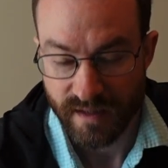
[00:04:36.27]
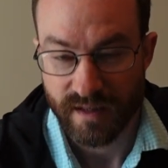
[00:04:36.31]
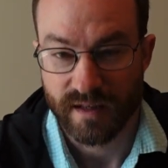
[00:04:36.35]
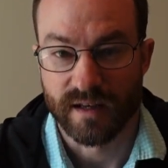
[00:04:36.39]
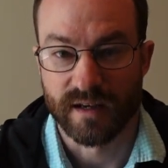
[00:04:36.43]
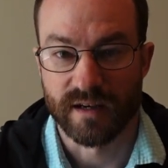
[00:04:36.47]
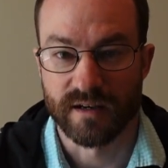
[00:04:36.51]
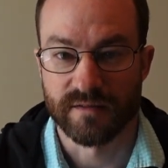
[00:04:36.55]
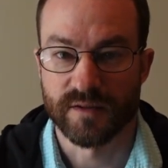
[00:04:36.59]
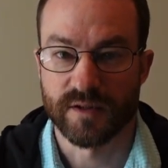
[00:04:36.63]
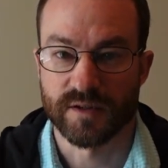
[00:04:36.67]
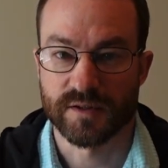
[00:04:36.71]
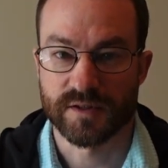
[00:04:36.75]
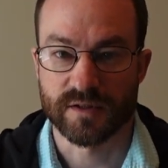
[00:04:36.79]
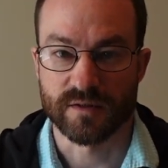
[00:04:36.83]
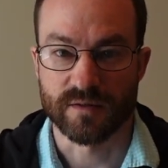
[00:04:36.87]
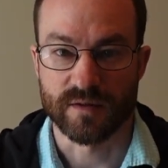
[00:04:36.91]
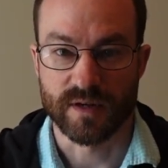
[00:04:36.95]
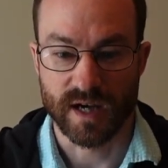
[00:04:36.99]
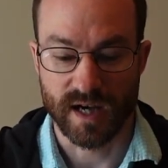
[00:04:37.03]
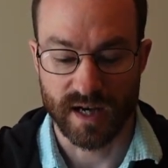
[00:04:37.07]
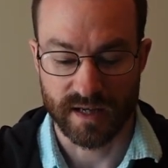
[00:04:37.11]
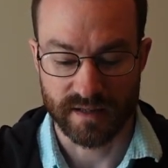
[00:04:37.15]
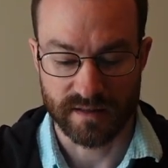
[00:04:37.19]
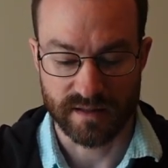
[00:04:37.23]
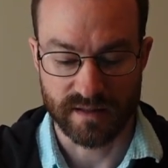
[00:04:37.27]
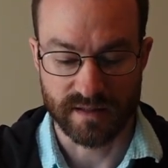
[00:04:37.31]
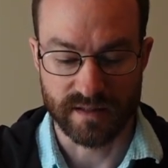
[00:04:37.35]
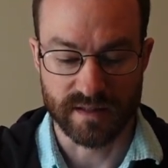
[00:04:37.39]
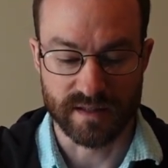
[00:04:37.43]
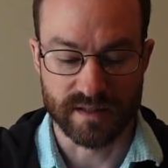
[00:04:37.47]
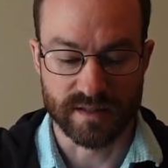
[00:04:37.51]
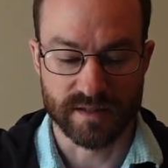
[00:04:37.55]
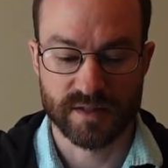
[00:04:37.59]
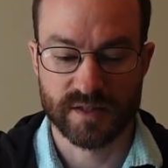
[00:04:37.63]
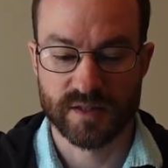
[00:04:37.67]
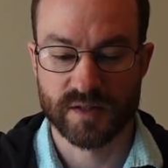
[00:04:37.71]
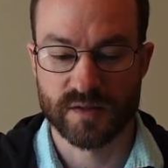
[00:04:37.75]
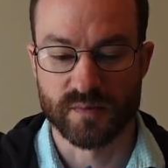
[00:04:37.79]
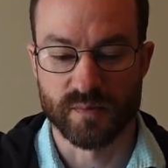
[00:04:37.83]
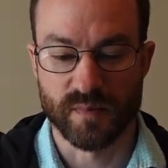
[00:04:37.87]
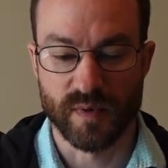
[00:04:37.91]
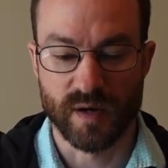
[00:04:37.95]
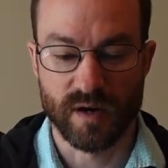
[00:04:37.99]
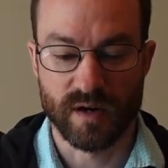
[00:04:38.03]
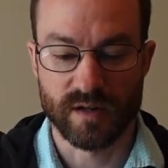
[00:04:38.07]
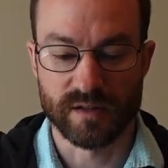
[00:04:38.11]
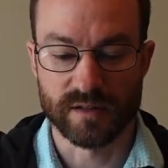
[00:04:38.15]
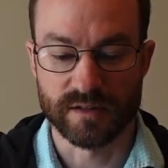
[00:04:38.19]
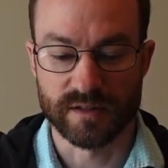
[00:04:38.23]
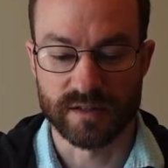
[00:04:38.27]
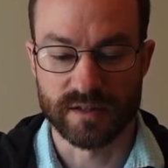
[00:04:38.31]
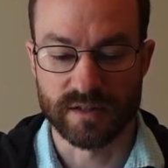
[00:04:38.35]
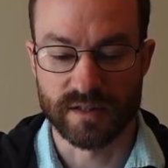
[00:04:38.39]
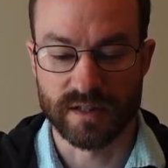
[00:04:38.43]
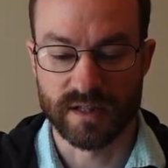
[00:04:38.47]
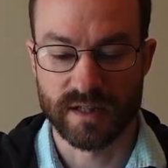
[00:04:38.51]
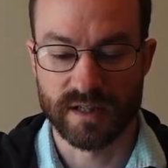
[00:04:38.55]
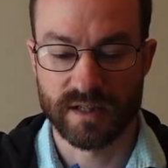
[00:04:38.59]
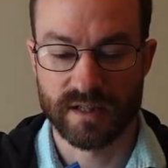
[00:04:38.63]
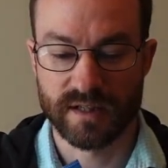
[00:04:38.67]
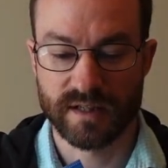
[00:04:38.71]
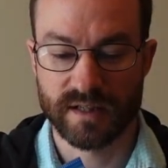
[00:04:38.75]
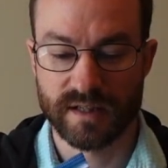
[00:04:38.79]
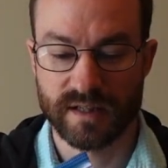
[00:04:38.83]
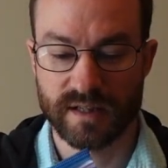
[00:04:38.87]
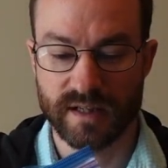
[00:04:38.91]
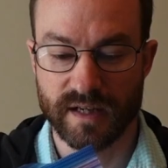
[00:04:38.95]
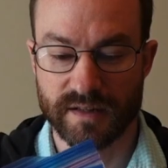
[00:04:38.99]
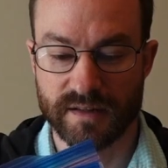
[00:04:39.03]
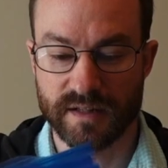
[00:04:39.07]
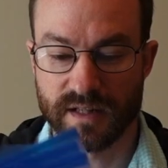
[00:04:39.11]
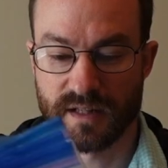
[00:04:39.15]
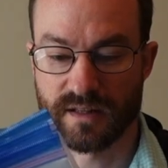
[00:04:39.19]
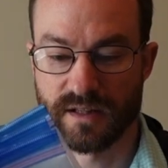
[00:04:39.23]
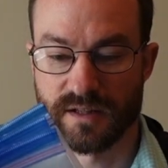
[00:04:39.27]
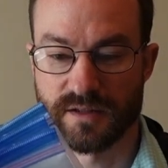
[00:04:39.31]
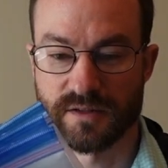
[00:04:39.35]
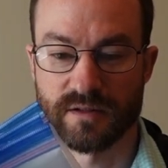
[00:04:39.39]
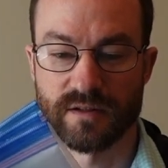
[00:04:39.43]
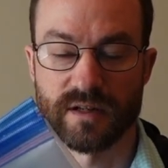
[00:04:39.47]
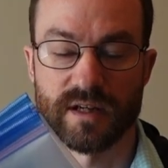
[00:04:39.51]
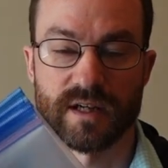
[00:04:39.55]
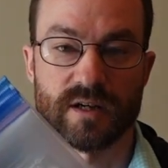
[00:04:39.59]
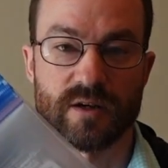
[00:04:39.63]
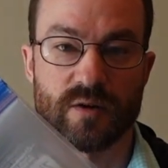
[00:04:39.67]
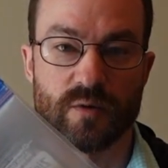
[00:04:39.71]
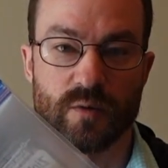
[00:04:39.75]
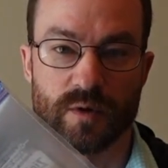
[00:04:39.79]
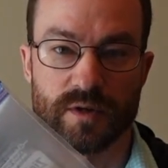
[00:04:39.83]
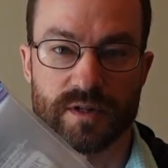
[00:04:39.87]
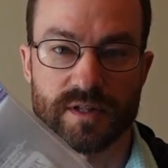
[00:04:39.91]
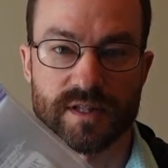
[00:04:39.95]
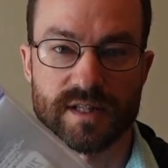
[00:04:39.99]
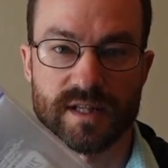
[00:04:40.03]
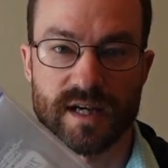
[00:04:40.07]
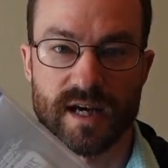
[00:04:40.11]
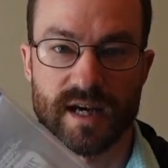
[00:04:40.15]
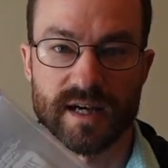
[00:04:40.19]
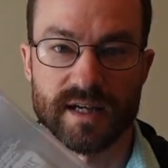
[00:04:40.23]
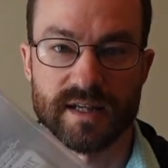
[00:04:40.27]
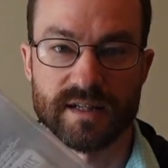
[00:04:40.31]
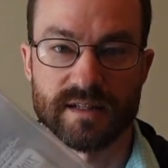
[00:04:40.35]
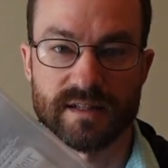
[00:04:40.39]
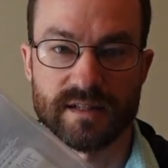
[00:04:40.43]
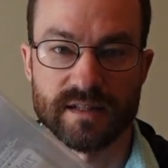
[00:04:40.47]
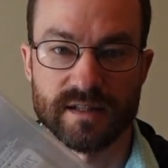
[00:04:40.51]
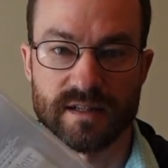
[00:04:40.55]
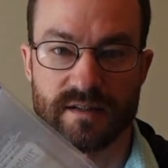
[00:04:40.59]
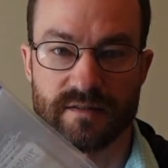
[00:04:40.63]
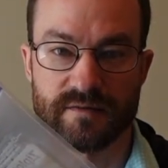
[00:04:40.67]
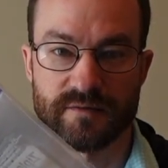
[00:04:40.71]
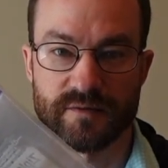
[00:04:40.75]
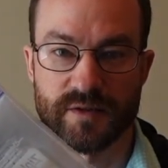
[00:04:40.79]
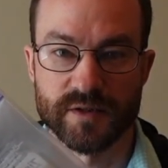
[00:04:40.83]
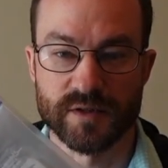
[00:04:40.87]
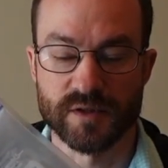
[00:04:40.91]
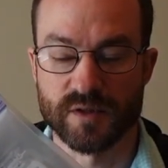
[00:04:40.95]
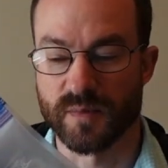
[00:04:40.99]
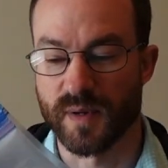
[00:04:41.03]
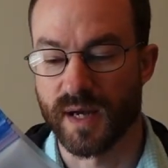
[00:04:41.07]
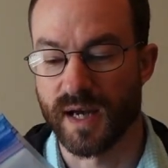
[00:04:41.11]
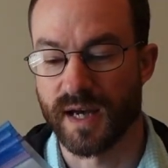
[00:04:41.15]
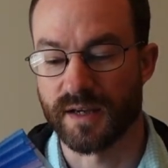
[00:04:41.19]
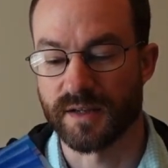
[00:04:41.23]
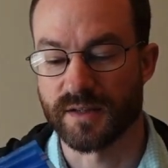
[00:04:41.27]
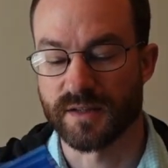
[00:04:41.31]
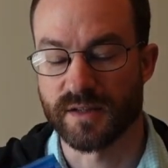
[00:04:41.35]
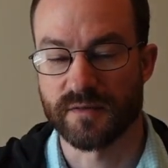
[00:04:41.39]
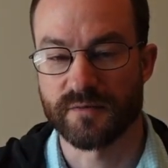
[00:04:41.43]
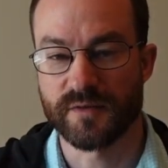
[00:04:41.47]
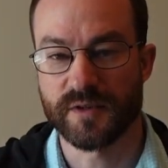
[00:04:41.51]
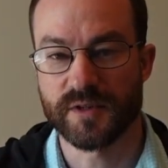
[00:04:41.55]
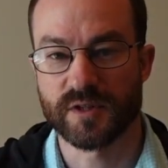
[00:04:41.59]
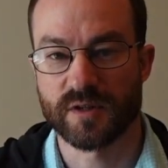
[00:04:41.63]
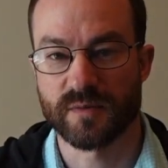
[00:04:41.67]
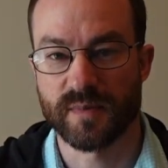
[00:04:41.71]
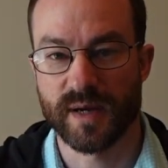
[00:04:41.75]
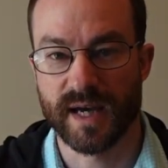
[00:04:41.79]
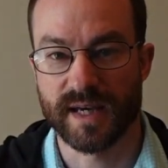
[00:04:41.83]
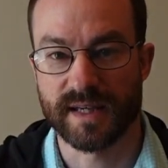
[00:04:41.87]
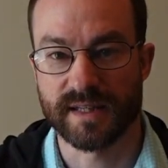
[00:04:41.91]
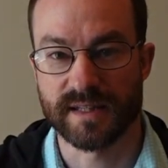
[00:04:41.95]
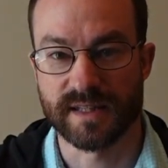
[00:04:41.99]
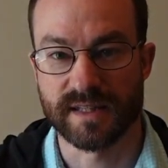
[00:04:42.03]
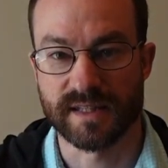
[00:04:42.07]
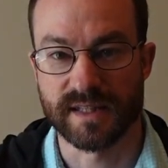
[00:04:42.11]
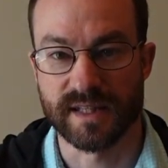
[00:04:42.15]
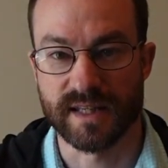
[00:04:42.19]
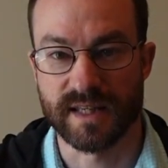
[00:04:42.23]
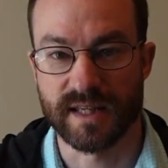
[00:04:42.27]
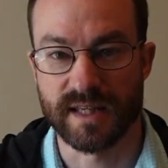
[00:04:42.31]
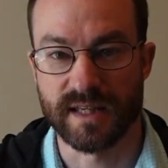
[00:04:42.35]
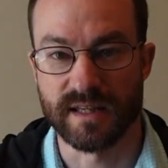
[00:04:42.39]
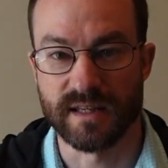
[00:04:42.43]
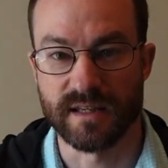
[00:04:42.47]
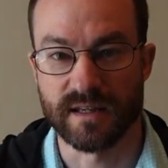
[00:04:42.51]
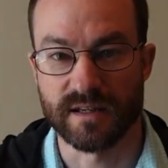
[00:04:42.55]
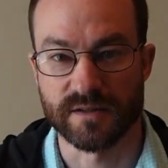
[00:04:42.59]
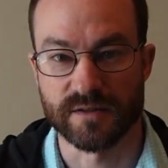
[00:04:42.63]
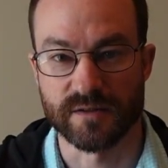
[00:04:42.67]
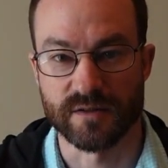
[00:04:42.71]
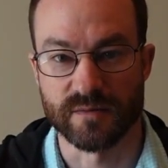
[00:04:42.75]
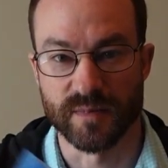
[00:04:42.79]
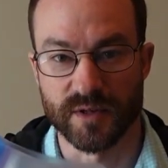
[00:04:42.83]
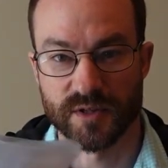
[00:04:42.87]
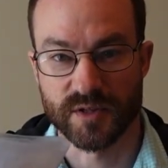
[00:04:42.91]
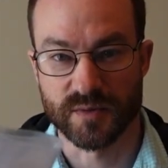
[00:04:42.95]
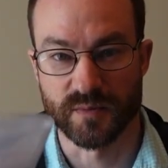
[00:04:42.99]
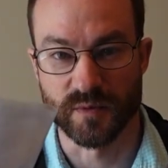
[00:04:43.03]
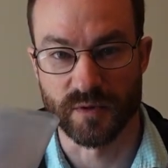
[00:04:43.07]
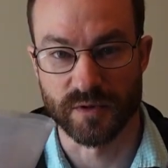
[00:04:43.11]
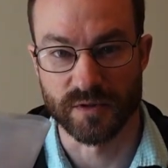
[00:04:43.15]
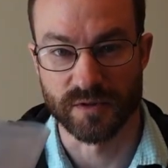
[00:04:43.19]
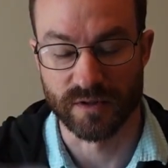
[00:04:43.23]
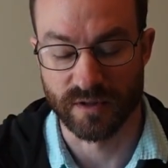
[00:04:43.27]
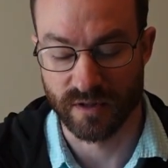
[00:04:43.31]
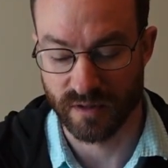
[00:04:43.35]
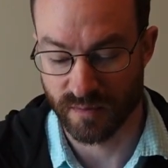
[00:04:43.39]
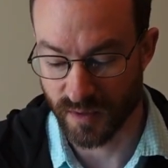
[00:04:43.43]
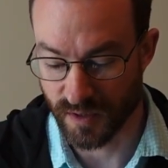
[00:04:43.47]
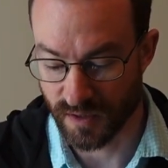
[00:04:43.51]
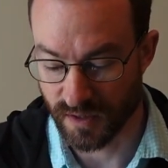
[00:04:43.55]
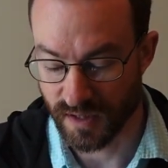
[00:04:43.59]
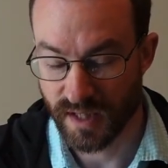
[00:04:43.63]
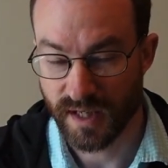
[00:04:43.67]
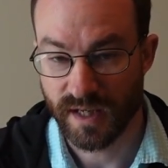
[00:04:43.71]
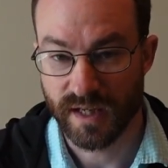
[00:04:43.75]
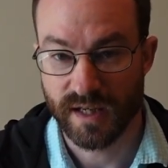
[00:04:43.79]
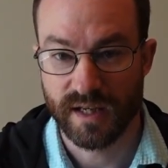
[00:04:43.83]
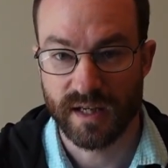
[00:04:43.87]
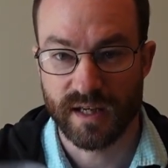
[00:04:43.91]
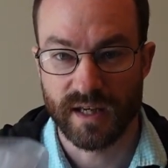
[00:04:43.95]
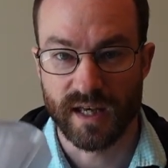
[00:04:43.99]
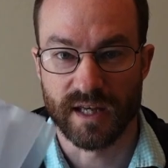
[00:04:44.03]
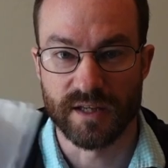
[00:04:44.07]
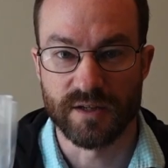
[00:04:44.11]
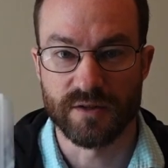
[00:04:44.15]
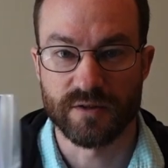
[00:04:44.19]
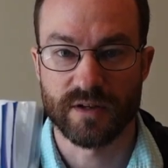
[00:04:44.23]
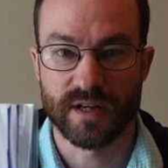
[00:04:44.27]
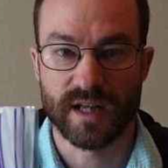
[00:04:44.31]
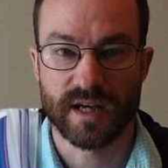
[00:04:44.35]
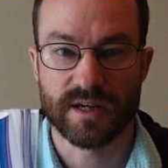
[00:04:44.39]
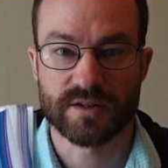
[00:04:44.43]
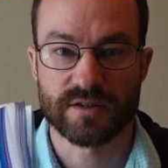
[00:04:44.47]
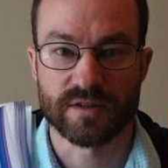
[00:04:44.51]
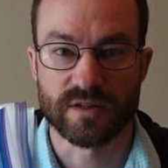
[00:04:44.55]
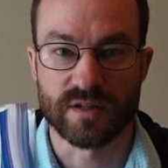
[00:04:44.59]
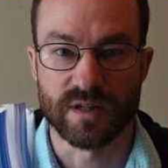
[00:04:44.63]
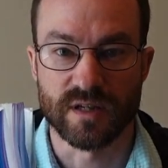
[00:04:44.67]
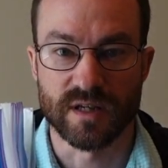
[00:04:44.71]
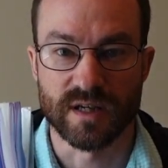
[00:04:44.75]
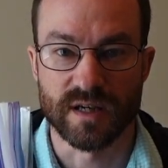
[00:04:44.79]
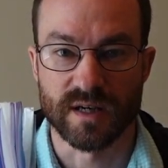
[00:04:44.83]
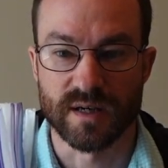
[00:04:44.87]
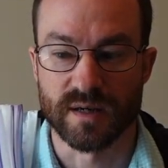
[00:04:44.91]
I've also got the smaller, I think these are like quart size freezer bags. Freezer bags is the key because they're much more durable. And you can actually